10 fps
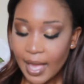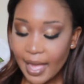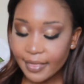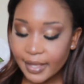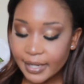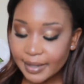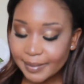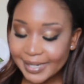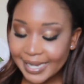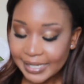And then
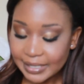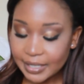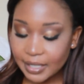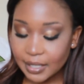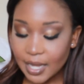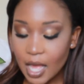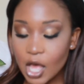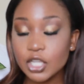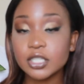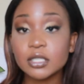number 19,
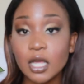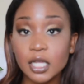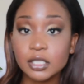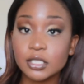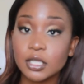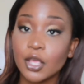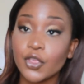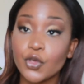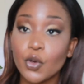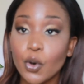start
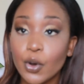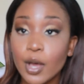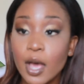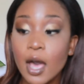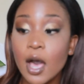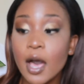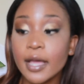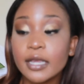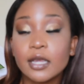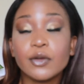your
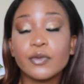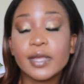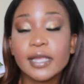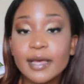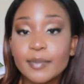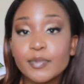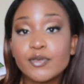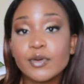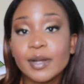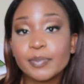career
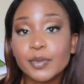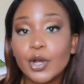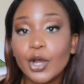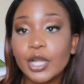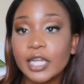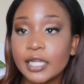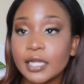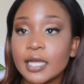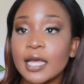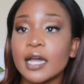prep
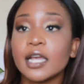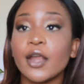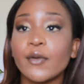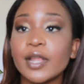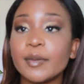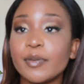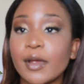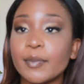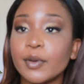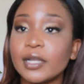early. Career
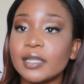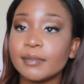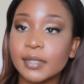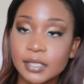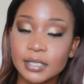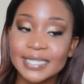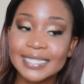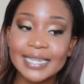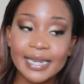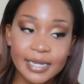prep early means
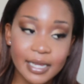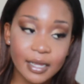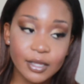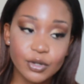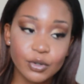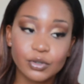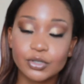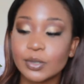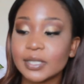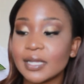studying, you know,
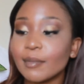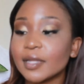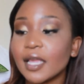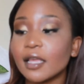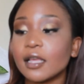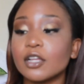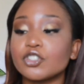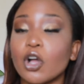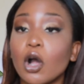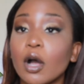doing something, a
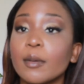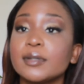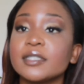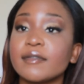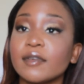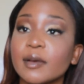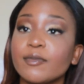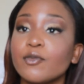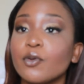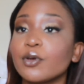job, saving up
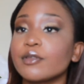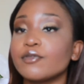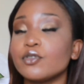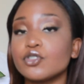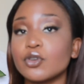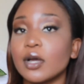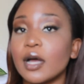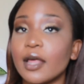for the future.